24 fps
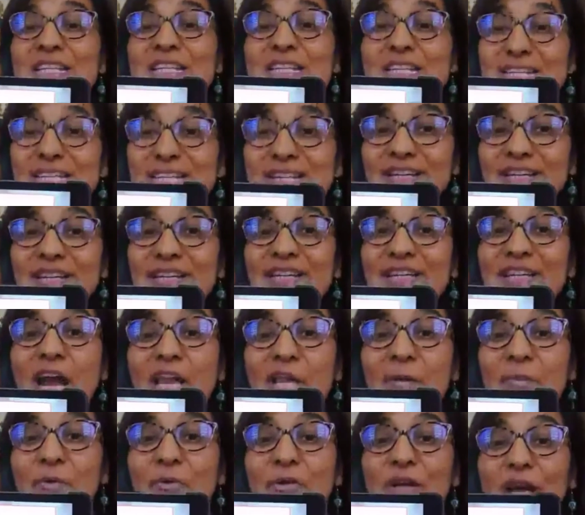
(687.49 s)
dear
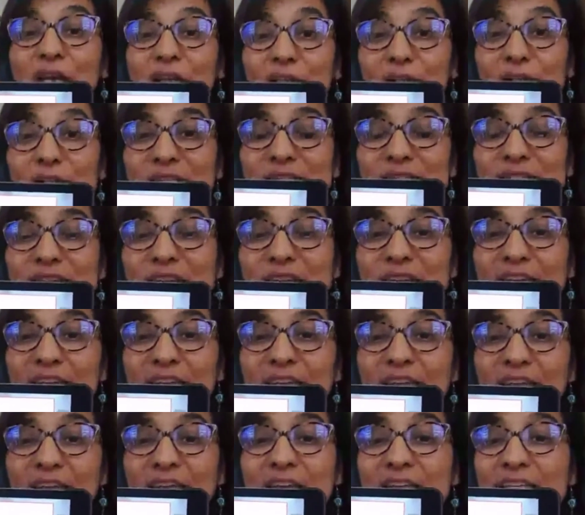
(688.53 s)
Karimuga looks like.
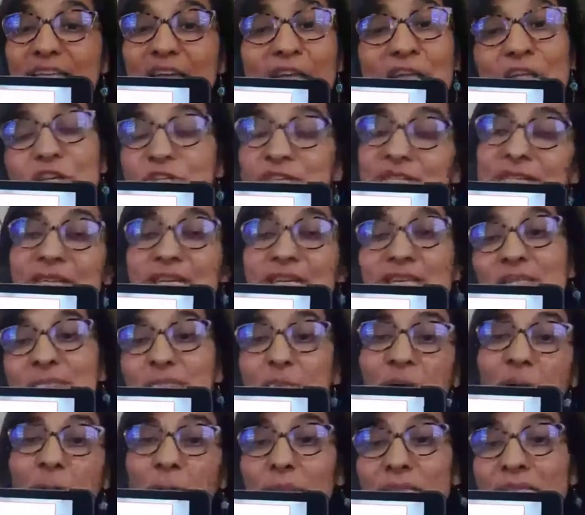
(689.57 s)
Can you see his
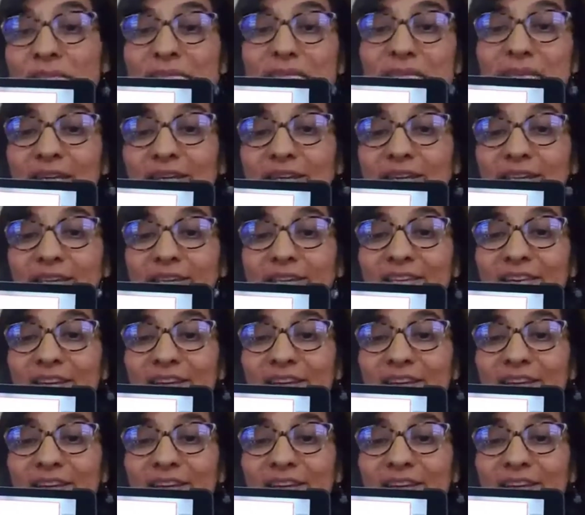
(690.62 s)
purple skin?